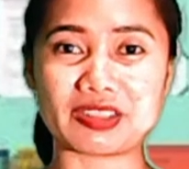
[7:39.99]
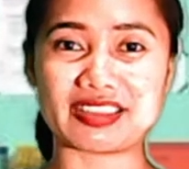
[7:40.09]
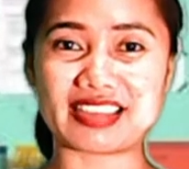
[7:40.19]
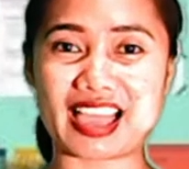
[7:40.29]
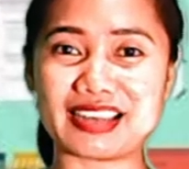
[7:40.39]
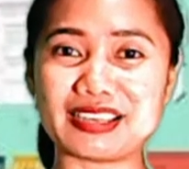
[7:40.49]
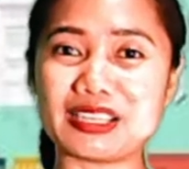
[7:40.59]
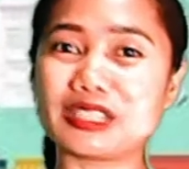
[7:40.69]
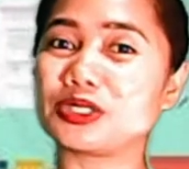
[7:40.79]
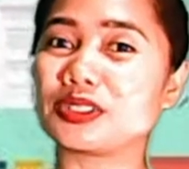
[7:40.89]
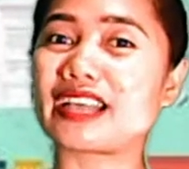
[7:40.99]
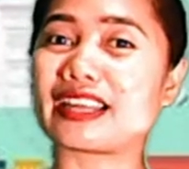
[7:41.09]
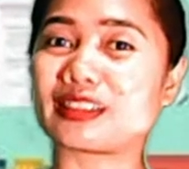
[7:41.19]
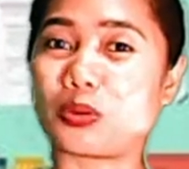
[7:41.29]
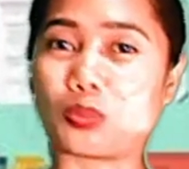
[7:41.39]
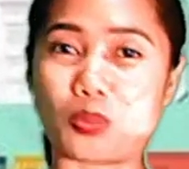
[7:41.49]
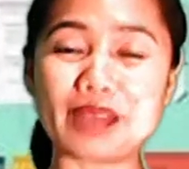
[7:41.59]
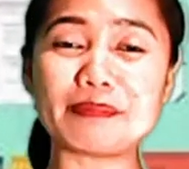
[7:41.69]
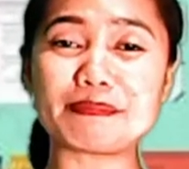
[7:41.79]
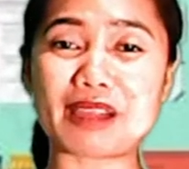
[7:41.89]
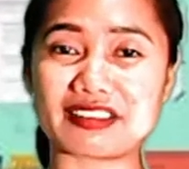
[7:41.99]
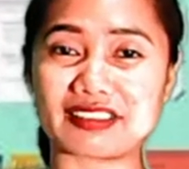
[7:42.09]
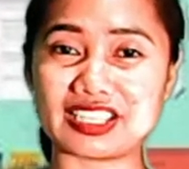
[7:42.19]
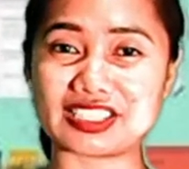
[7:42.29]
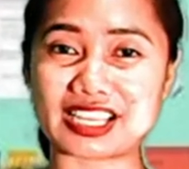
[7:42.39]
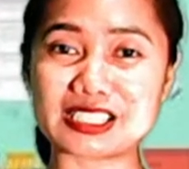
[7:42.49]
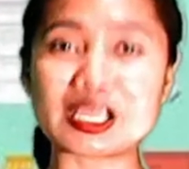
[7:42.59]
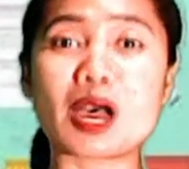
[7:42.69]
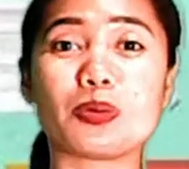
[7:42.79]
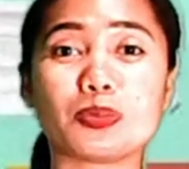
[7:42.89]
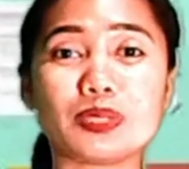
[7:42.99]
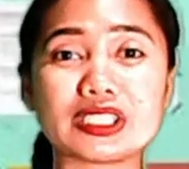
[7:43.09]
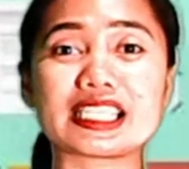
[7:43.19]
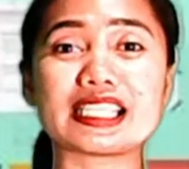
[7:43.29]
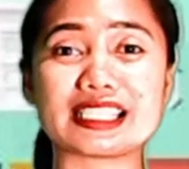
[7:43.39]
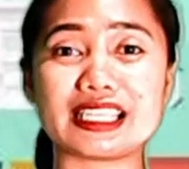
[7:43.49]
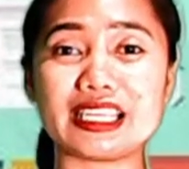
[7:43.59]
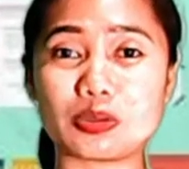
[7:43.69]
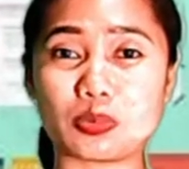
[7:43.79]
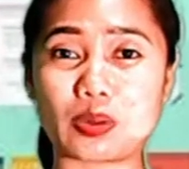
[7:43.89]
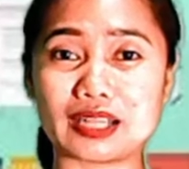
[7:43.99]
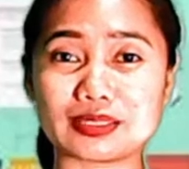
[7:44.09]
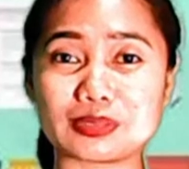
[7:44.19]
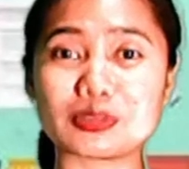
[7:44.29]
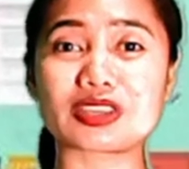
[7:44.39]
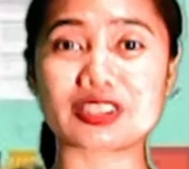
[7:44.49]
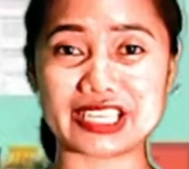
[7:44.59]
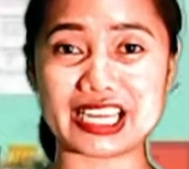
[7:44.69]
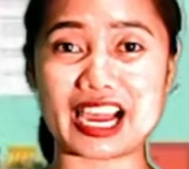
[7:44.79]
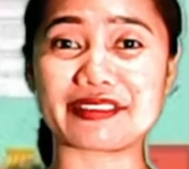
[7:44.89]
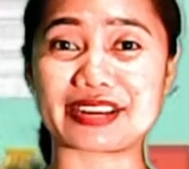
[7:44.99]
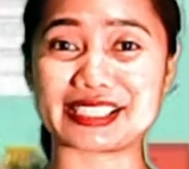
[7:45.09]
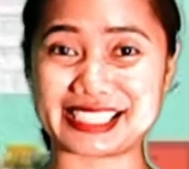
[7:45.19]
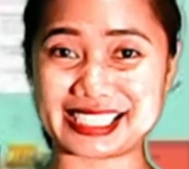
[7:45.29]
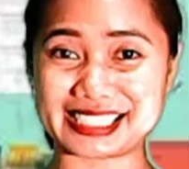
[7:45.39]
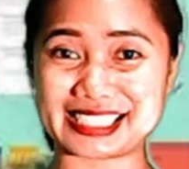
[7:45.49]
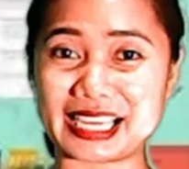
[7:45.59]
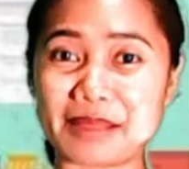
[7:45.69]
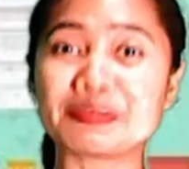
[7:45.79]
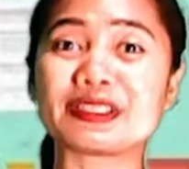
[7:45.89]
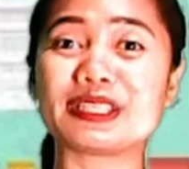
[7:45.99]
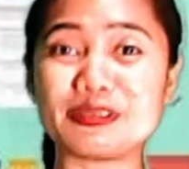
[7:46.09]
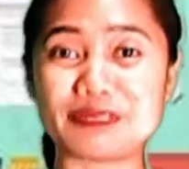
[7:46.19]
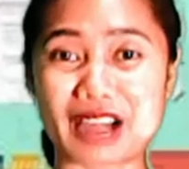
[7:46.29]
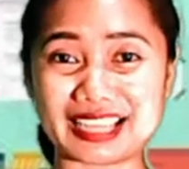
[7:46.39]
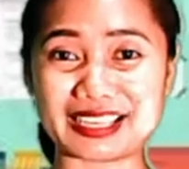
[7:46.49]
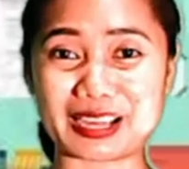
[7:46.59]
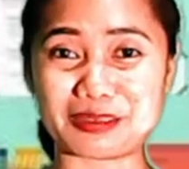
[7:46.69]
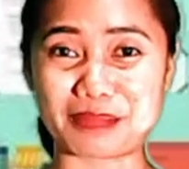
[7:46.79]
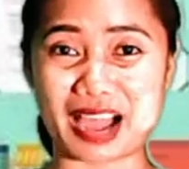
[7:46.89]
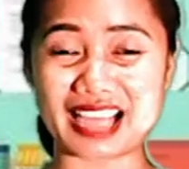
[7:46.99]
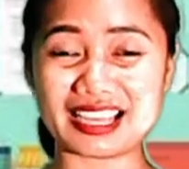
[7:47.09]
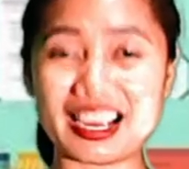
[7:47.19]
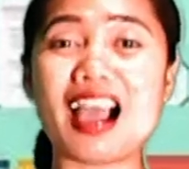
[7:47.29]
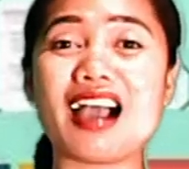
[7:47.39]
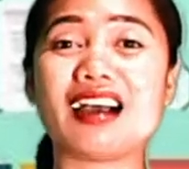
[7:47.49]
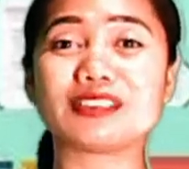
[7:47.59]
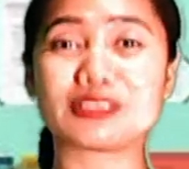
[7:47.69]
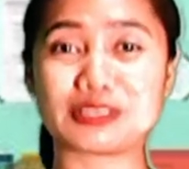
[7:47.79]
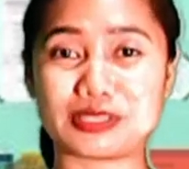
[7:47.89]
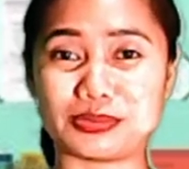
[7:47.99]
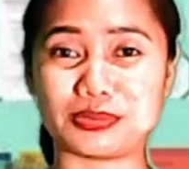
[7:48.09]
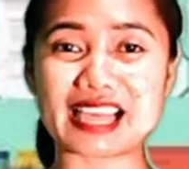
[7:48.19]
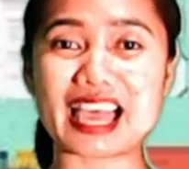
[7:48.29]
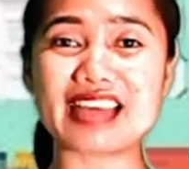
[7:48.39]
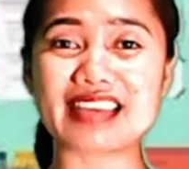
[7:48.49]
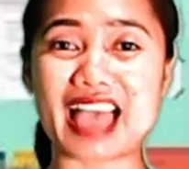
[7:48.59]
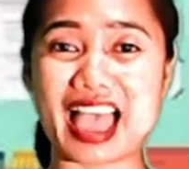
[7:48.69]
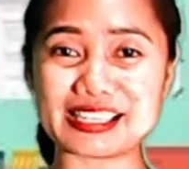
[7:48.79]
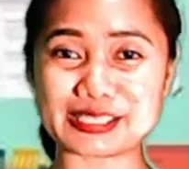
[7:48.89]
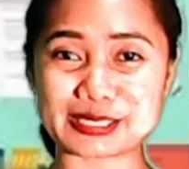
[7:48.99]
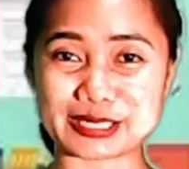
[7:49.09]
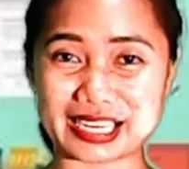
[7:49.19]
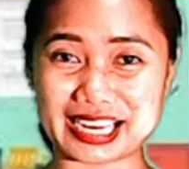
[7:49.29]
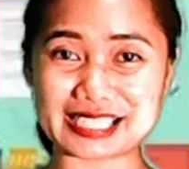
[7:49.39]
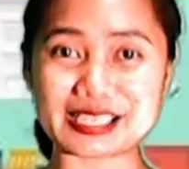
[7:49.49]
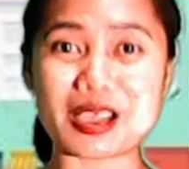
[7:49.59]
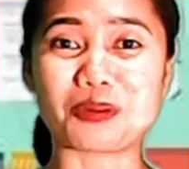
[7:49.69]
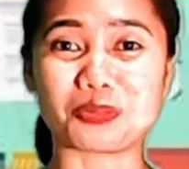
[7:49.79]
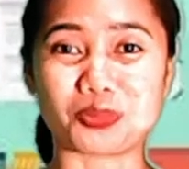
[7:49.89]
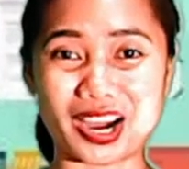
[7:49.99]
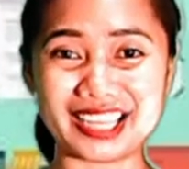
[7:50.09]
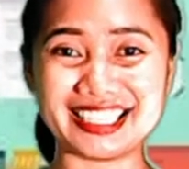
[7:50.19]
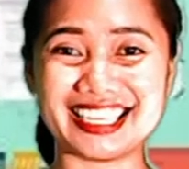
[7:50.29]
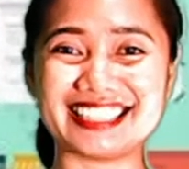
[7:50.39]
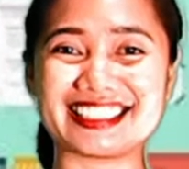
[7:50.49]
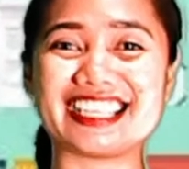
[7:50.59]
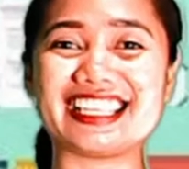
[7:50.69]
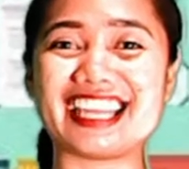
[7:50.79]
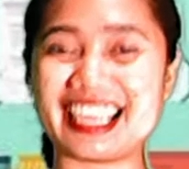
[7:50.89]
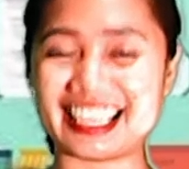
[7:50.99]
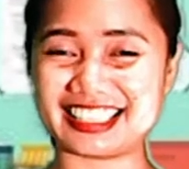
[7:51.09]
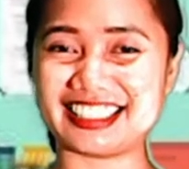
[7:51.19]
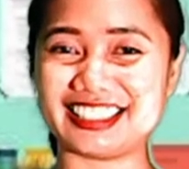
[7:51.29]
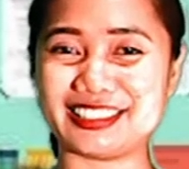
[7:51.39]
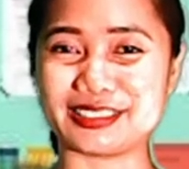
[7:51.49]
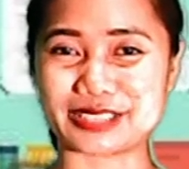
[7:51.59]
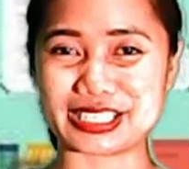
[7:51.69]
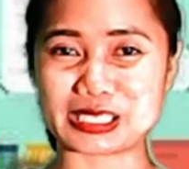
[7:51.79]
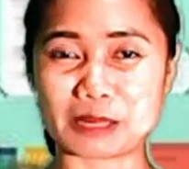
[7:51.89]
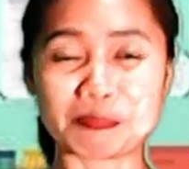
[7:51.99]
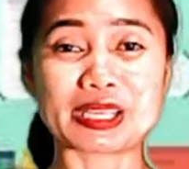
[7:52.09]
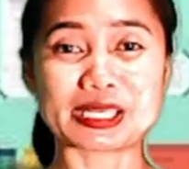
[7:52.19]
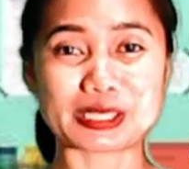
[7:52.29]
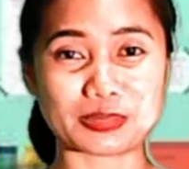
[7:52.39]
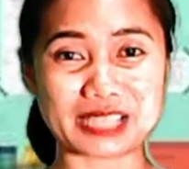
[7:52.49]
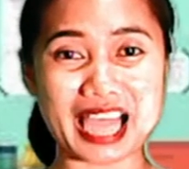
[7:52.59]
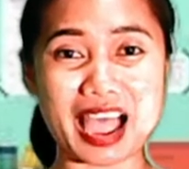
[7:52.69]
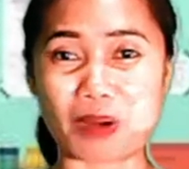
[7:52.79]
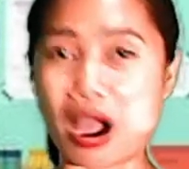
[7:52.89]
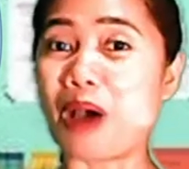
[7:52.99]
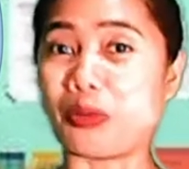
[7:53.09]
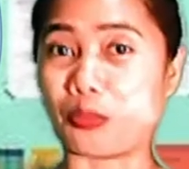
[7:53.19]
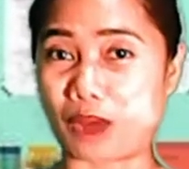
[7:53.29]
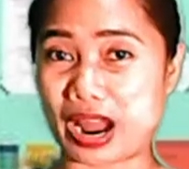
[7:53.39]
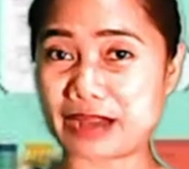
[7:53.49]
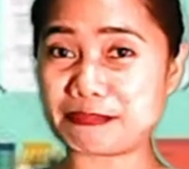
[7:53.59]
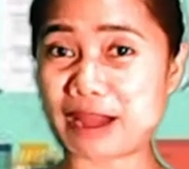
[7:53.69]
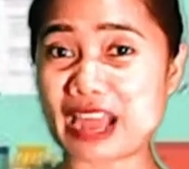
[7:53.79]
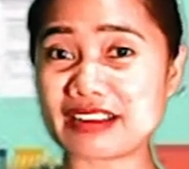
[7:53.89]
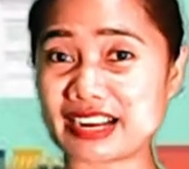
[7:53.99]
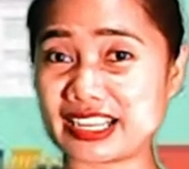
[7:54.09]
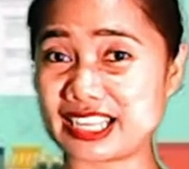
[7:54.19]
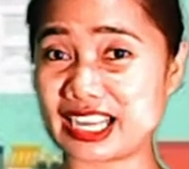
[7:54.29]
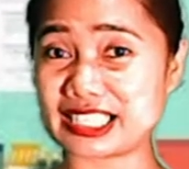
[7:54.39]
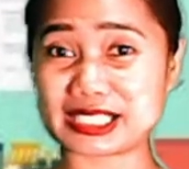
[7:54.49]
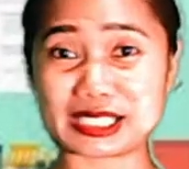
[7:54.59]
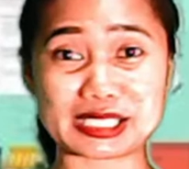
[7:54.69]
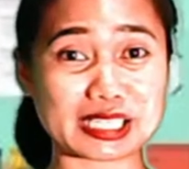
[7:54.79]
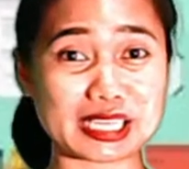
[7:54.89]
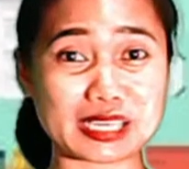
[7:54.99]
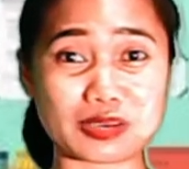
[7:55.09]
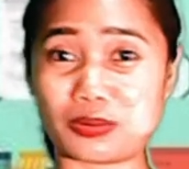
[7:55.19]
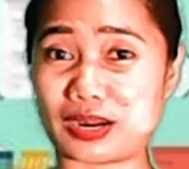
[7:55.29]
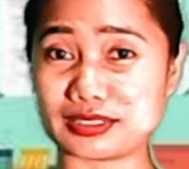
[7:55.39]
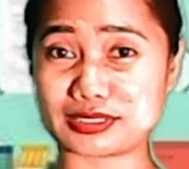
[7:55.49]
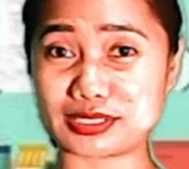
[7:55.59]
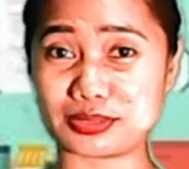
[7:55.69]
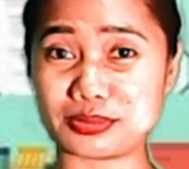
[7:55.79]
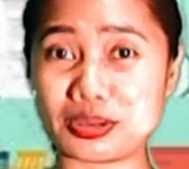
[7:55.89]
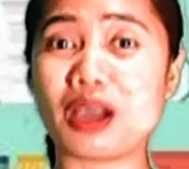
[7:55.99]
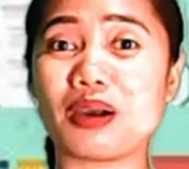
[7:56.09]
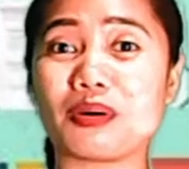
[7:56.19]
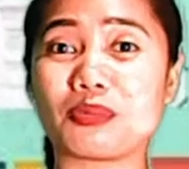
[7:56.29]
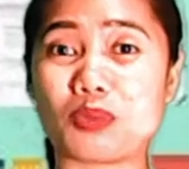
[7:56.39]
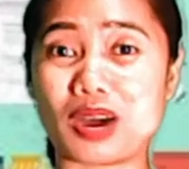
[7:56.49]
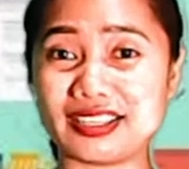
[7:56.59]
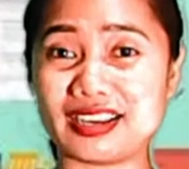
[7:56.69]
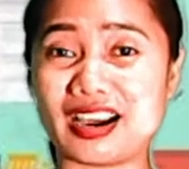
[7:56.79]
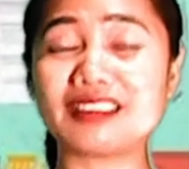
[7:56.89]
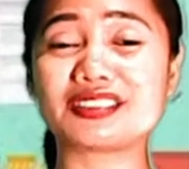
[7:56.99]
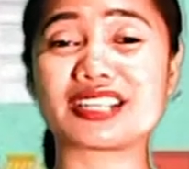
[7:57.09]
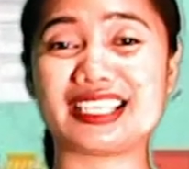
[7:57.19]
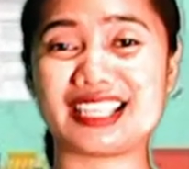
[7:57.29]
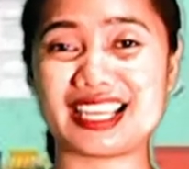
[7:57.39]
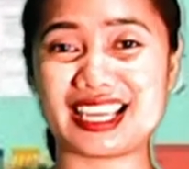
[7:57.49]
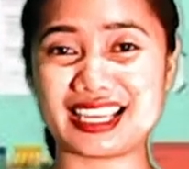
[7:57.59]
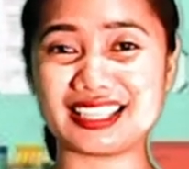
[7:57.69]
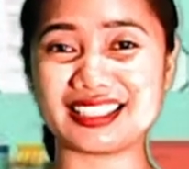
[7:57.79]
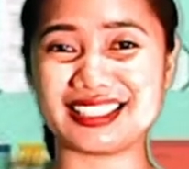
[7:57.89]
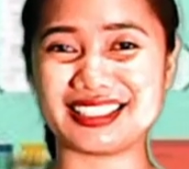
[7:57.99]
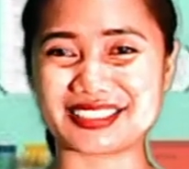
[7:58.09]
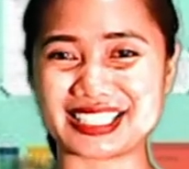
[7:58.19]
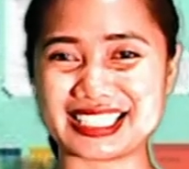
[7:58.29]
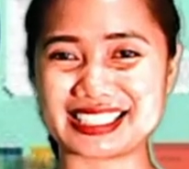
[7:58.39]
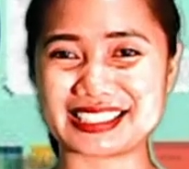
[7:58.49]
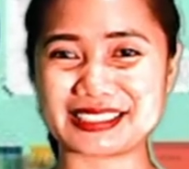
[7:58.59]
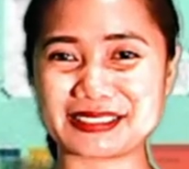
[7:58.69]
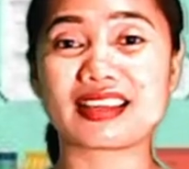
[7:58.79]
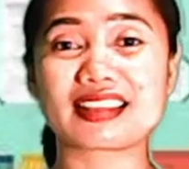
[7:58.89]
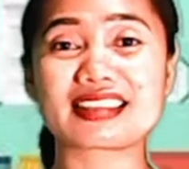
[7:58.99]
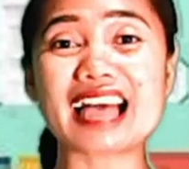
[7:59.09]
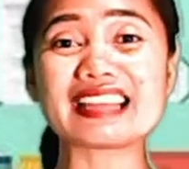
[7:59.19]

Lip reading: Then, you'll get 1 pi radians, which is equal to 360 divided by 2. And the answer is 180 degrees. So now, 1 pi radians is equal to 180 degrees. That